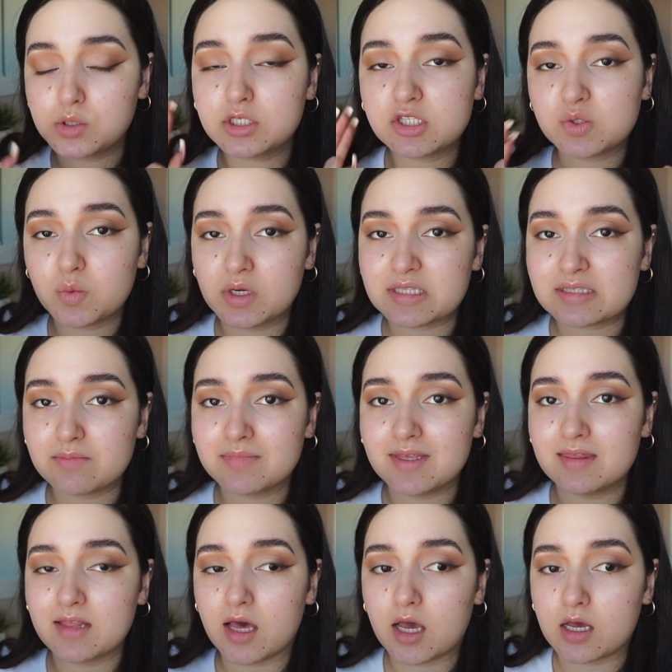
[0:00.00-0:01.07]
just want something
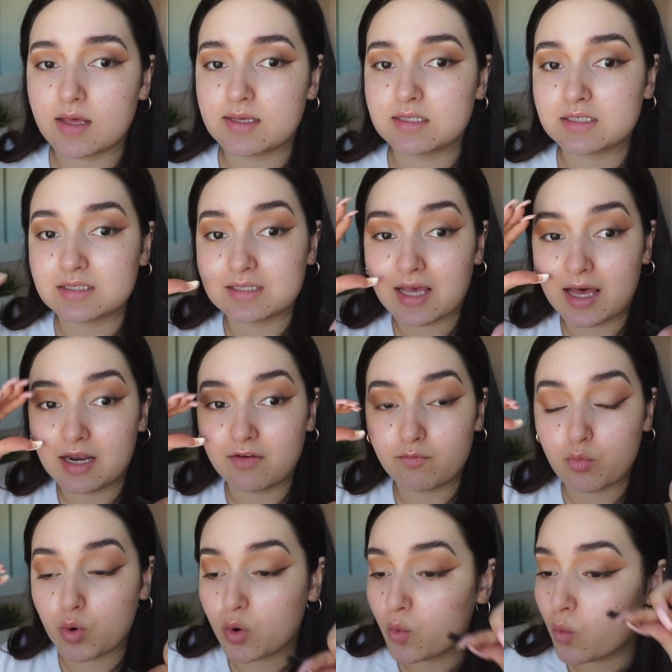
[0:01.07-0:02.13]
that is kind of
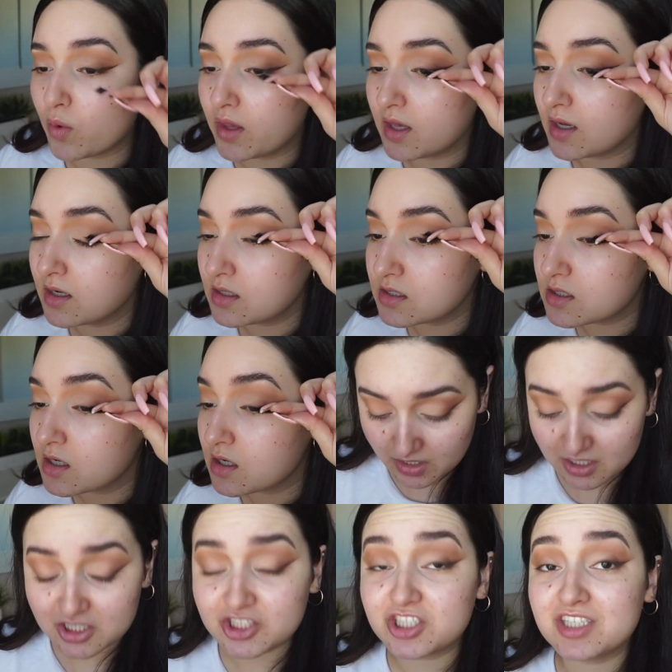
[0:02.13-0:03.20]
more winged.
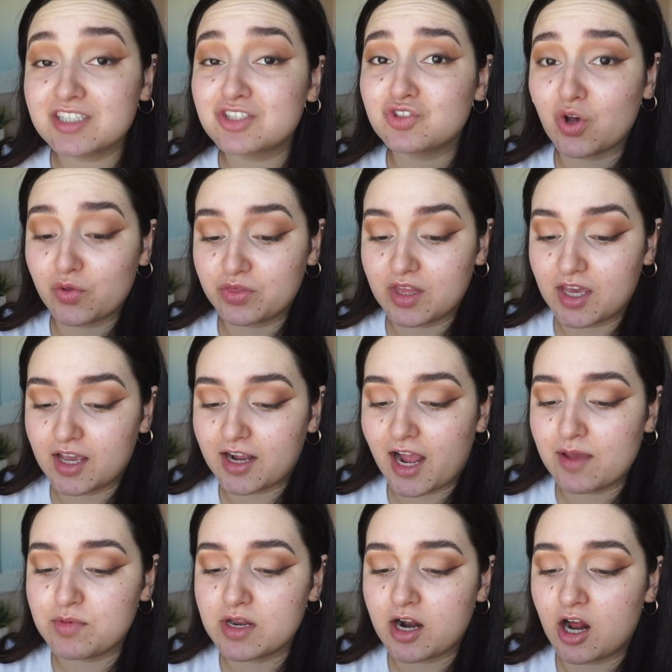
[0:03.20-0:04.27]
She's so thick. I
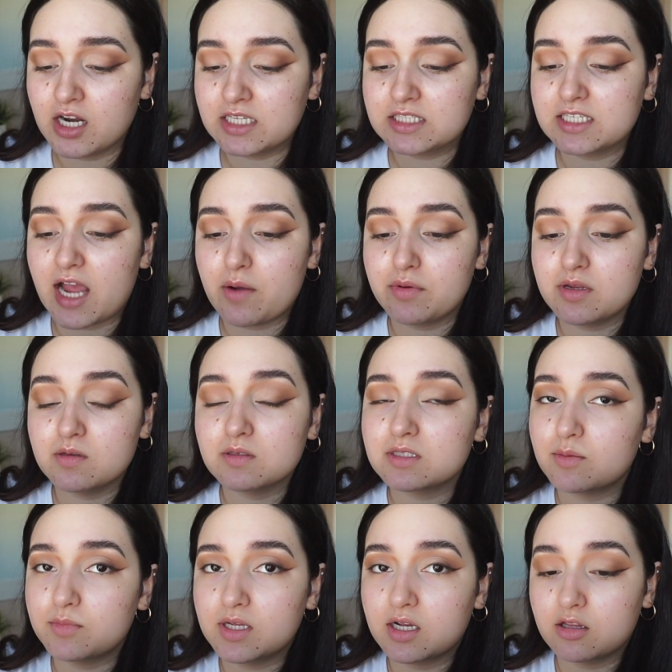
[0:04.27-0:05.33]
mean, honestly, I would use
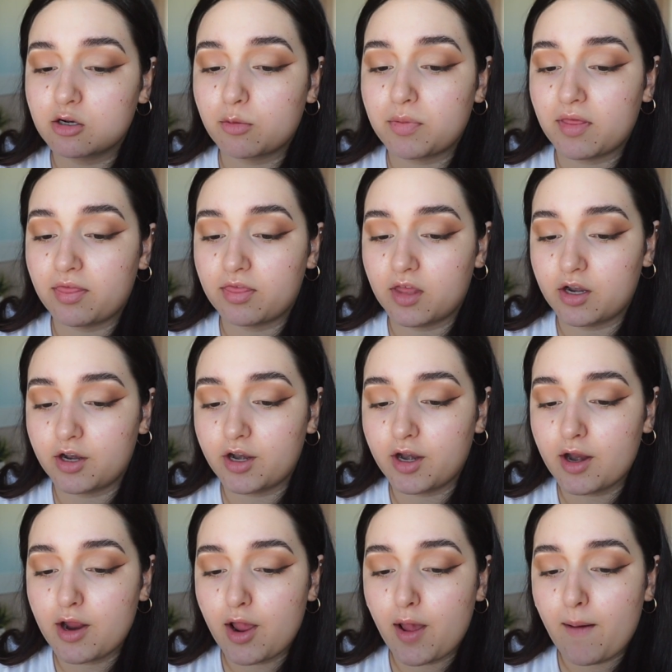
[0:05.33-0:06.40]
something a little bit
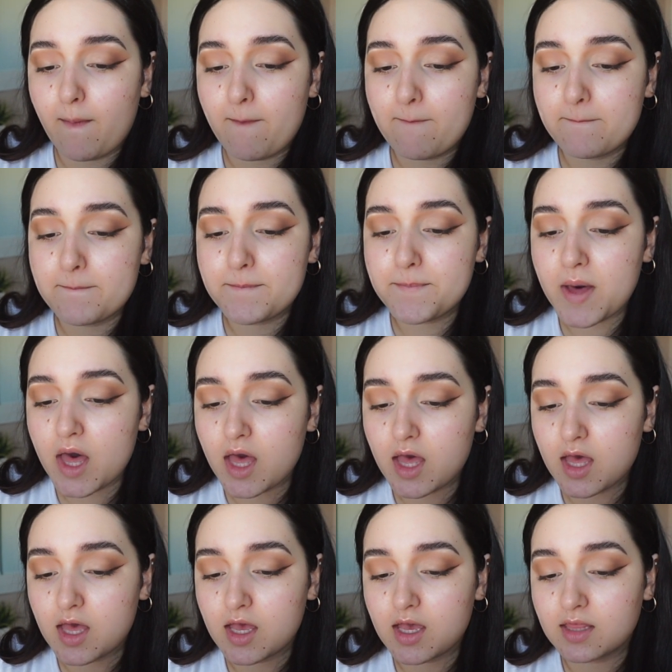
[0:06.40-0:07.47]
thinner.
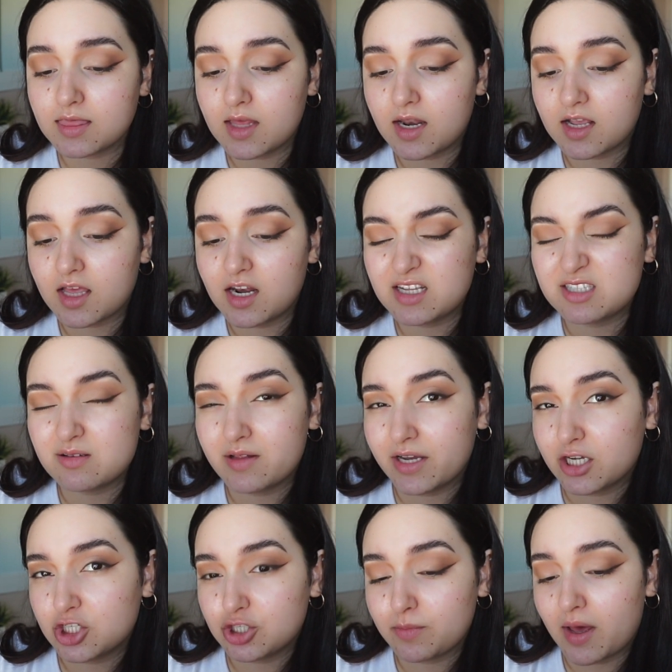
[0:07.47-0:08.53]
But then again, I do like
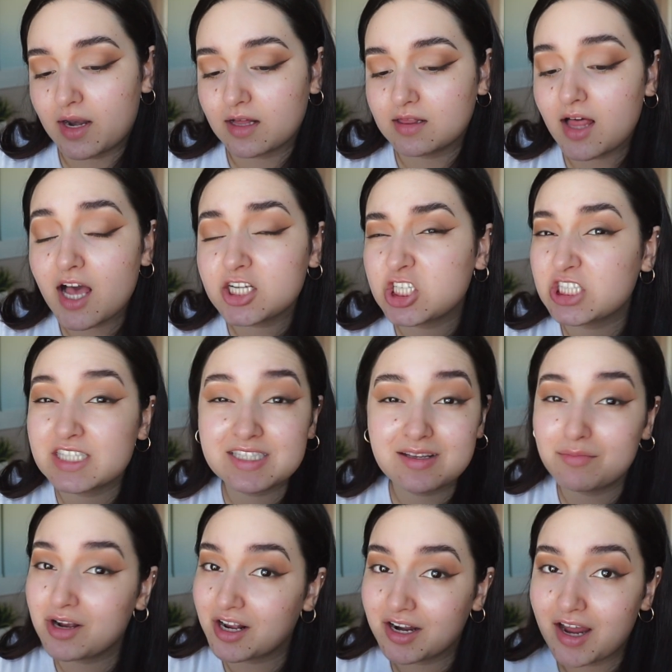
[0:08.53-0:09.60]
a dramatic lash. And since I'm
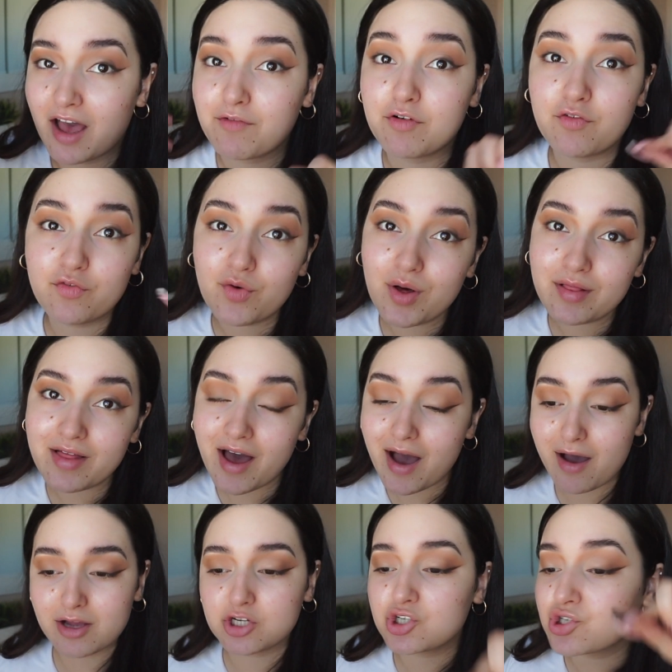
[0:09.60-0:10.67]
not going to have a full
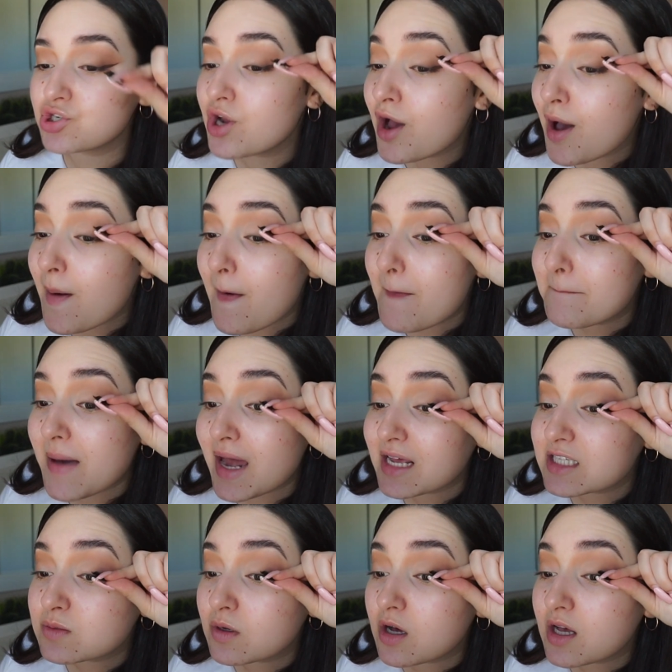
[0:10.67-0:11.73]
lash, might
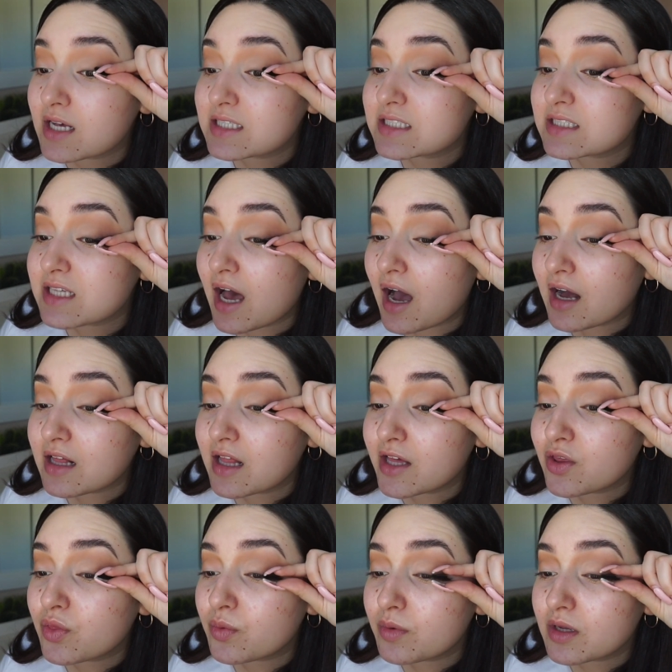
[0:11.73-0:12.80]
as well stack
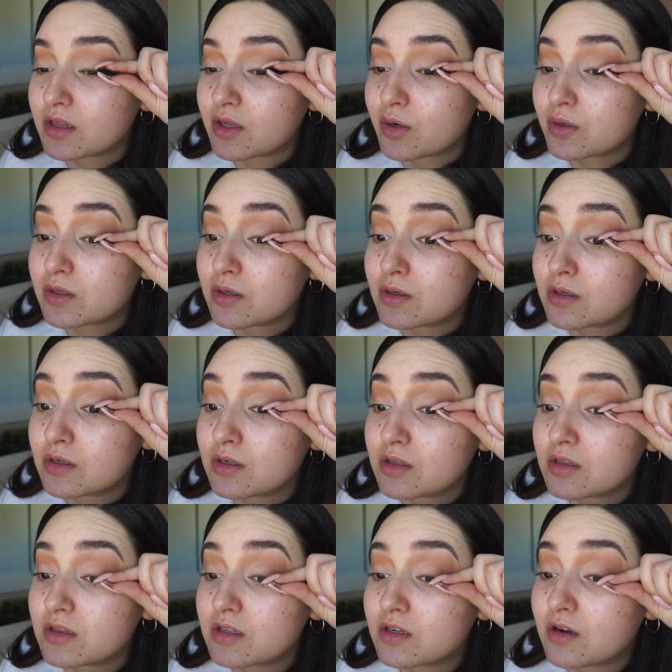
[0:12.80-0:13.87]
like three little
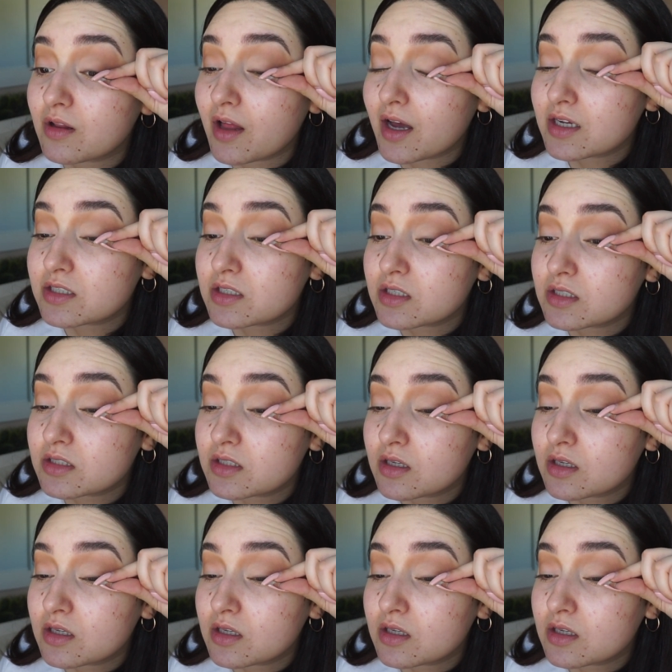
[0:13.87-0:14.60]
lashes.